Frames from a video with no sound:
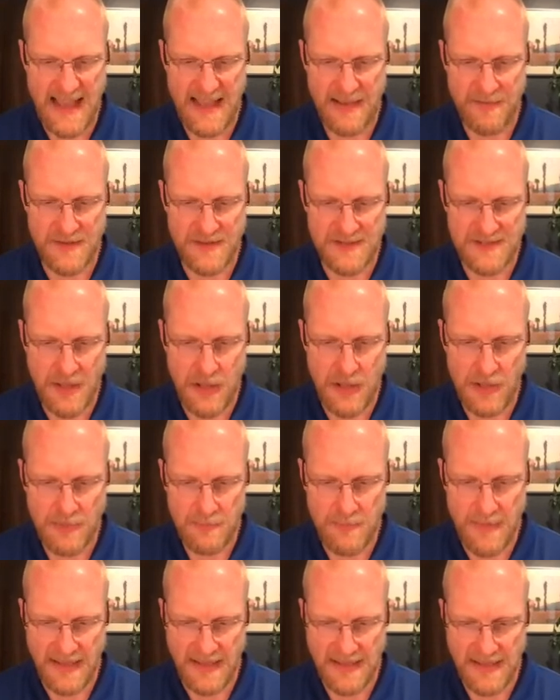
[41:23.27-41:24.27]
I have
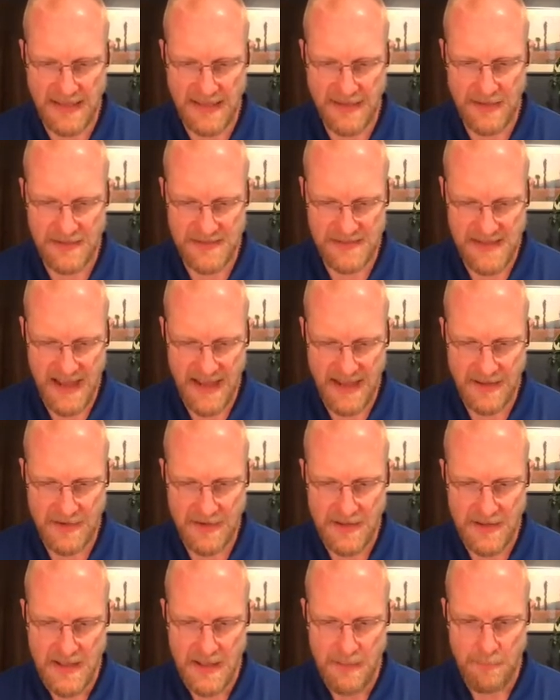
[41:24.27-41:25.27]
installed my king on Zion,
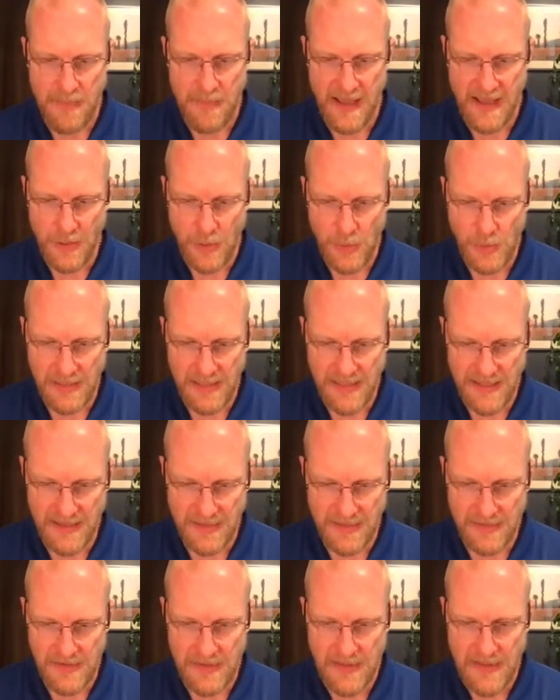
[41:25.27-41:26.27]
my holy
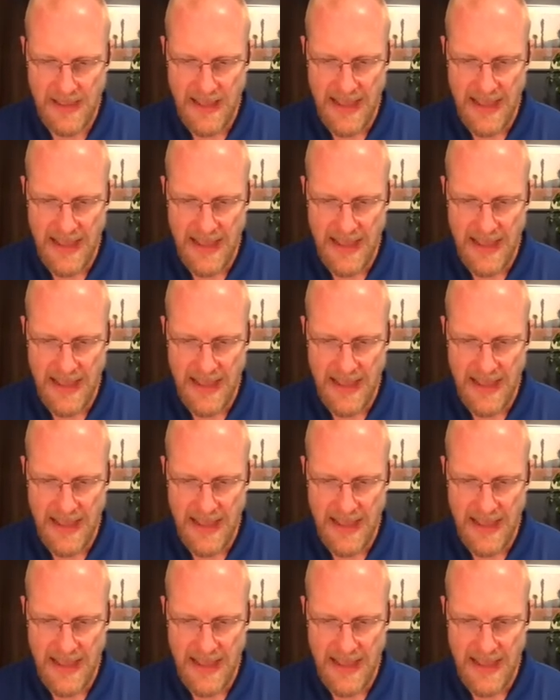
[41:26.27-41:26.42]
hill.